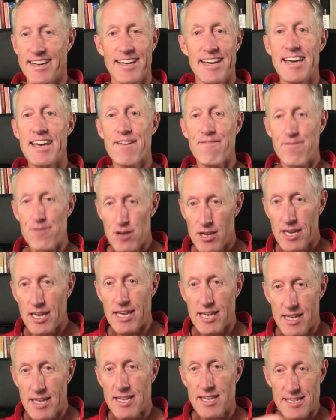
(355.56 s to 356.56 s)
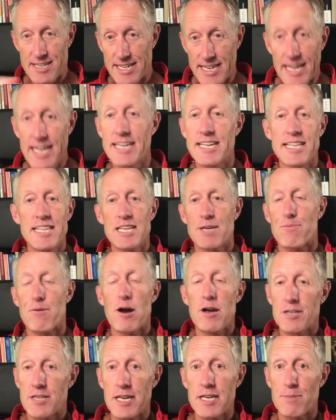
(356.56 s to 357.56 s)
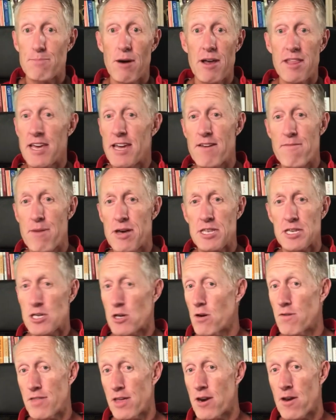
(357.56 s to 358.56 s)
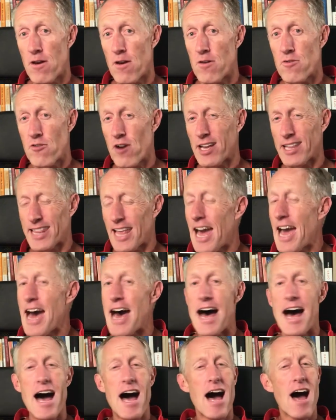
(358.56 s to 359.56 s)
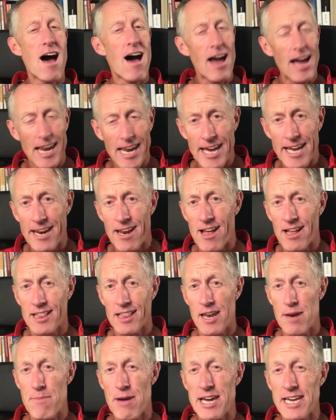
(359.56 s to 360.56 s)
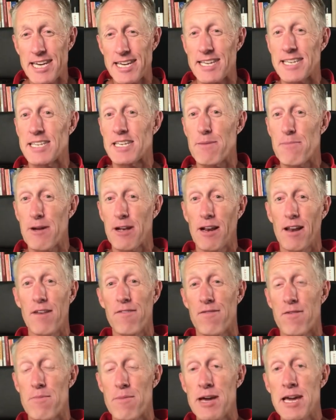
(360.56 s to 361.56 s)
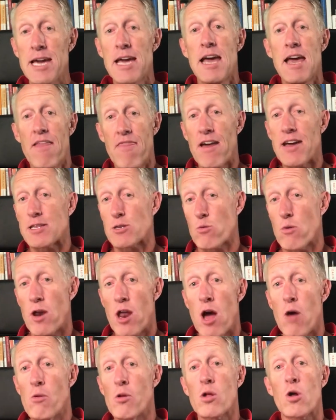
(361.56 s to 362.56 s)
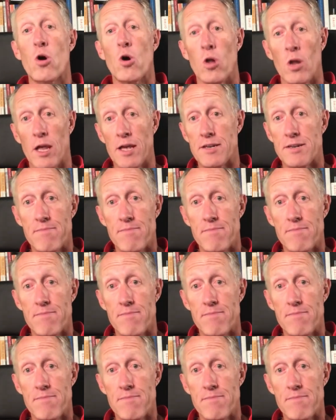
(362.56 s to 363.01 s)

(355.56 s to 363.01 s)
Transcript: If you're sticking to this process by the end of month 2, if they're not on track, they are highly unlikely to make it. And typically for me, that's when I will call it.